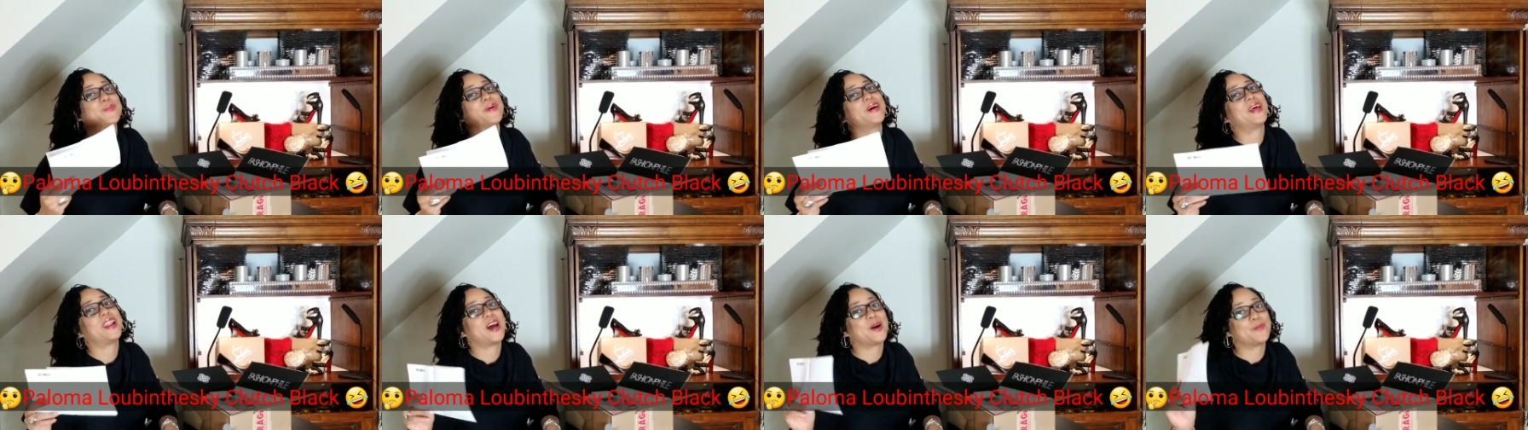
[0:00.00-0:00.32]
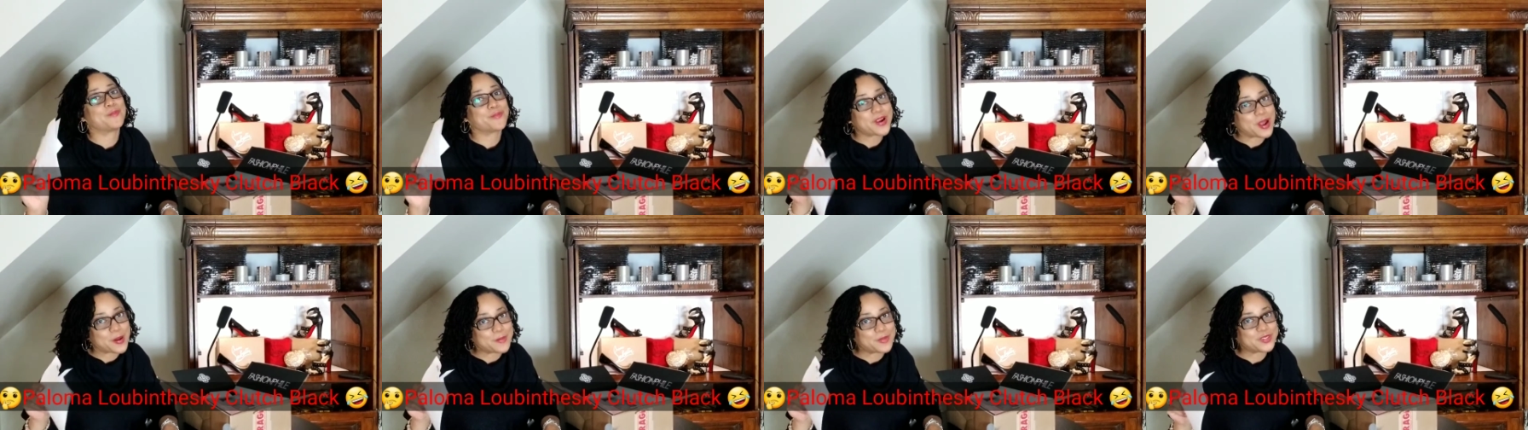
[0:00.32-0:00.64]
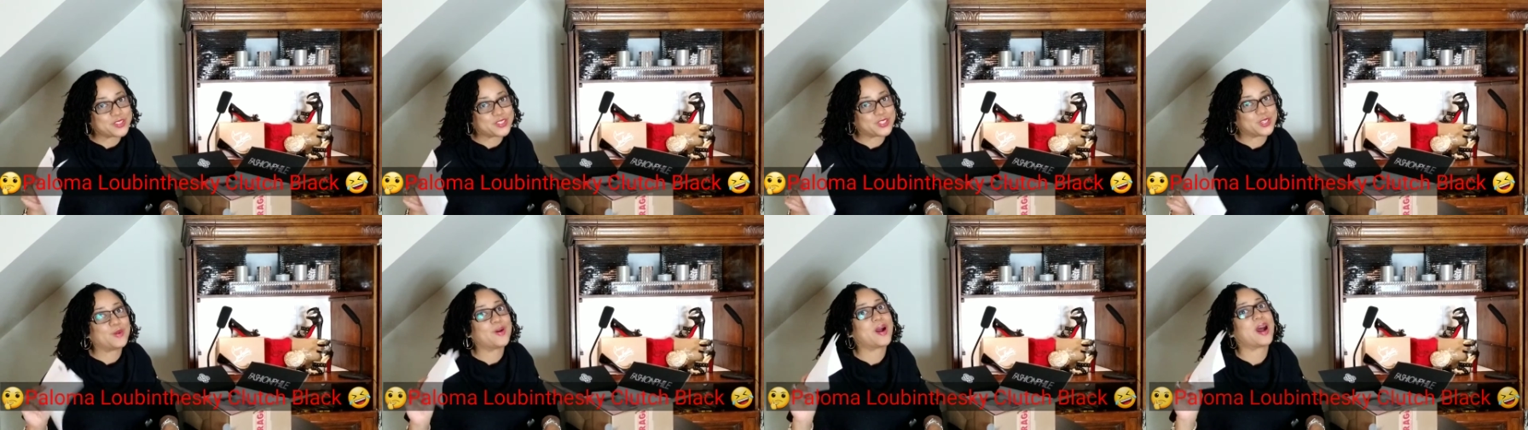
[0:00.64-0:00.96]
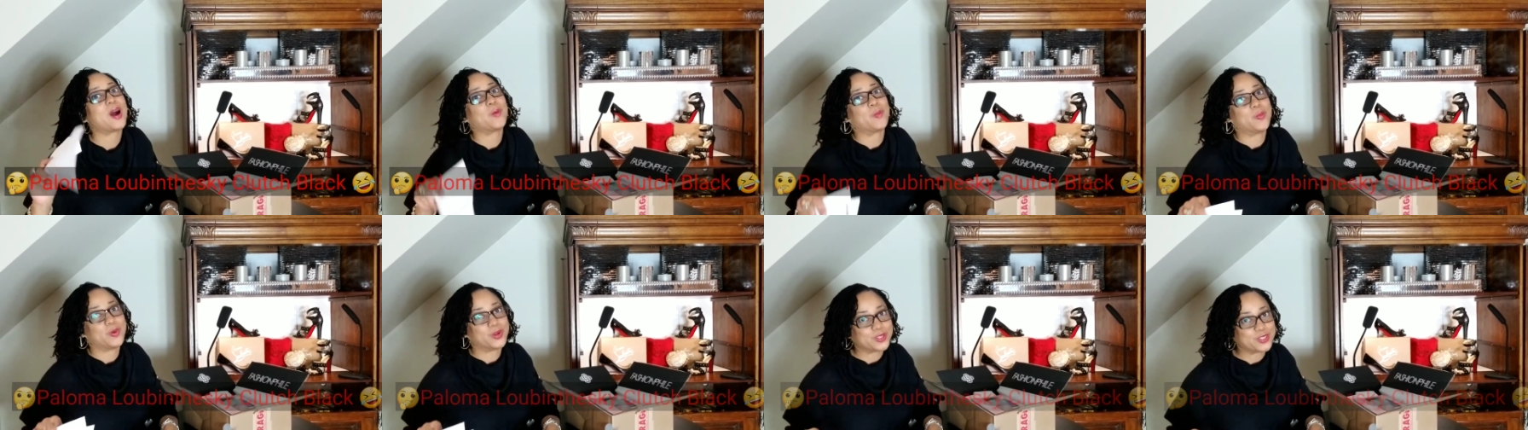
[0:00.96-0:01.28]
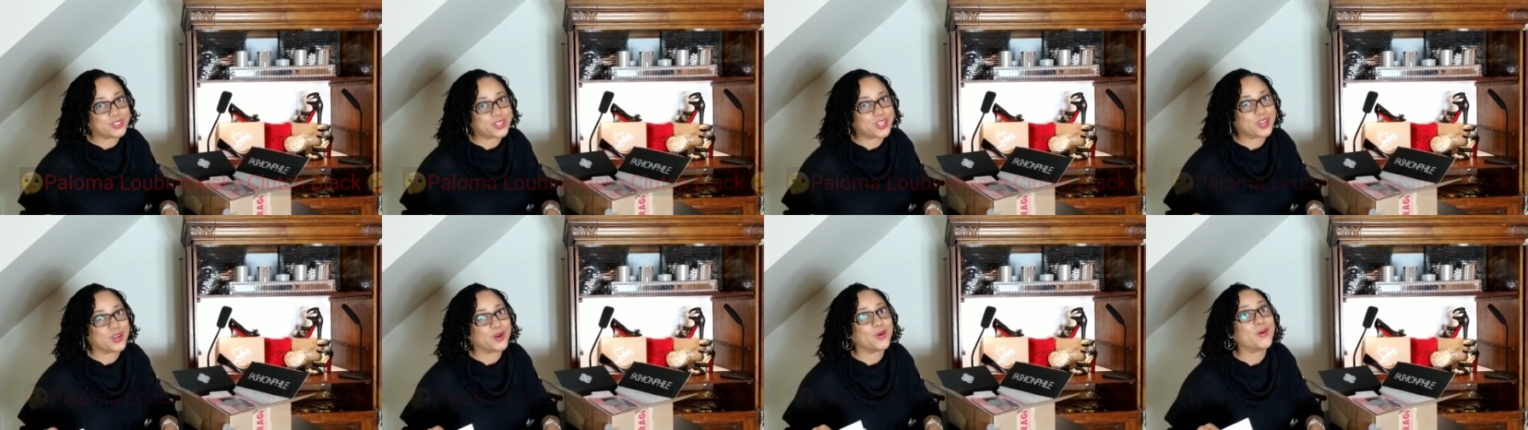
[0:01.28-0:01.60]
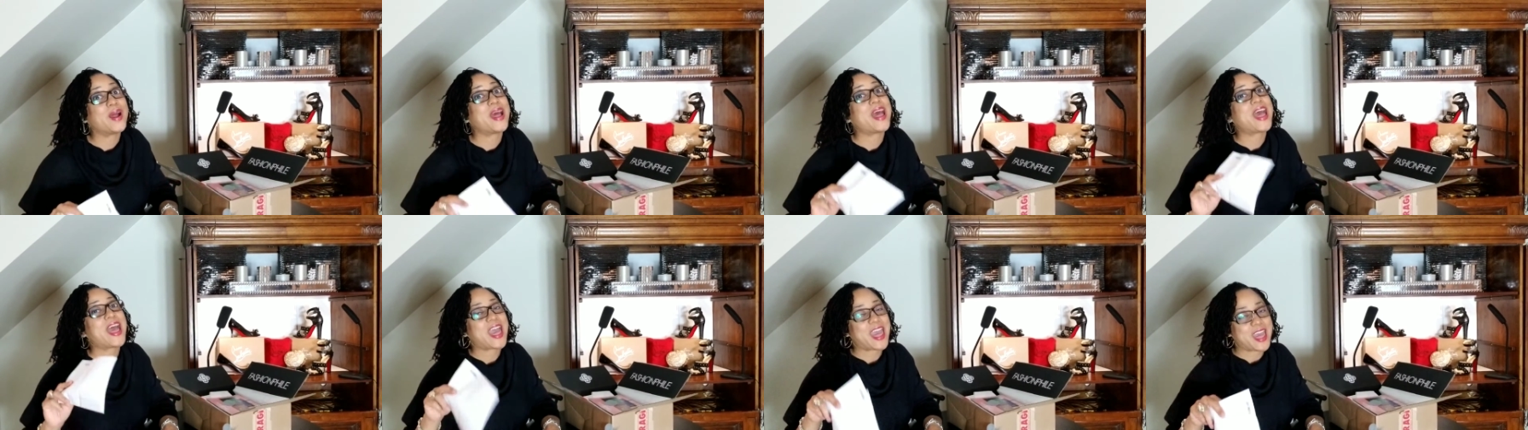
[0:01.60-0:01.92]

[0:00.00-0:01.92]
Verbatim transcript: but I promise you I will know